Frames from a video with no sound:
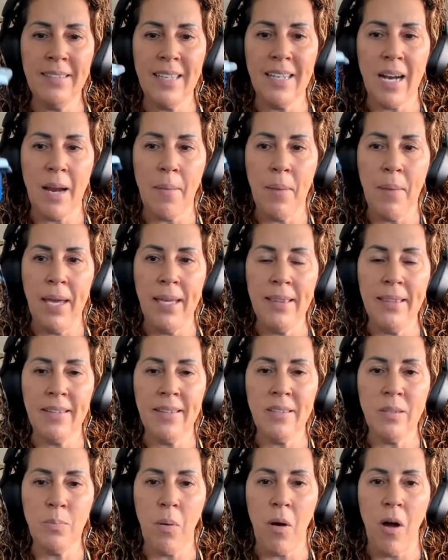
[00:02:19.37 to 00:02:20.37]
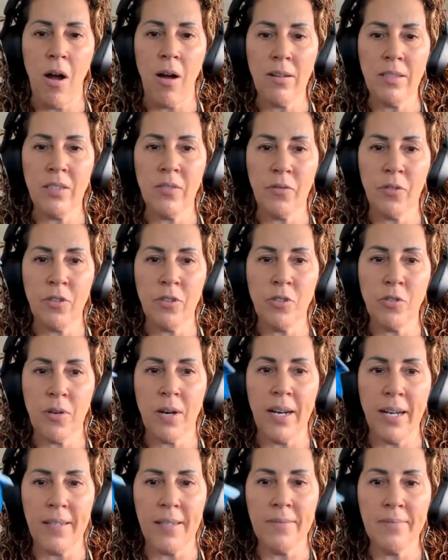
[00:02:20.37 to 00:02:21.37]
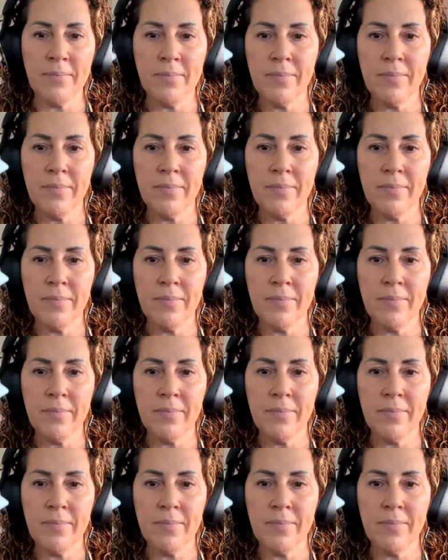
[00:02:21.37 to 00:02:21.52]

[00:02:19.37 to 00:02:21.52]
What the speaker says: And I made this box for the training.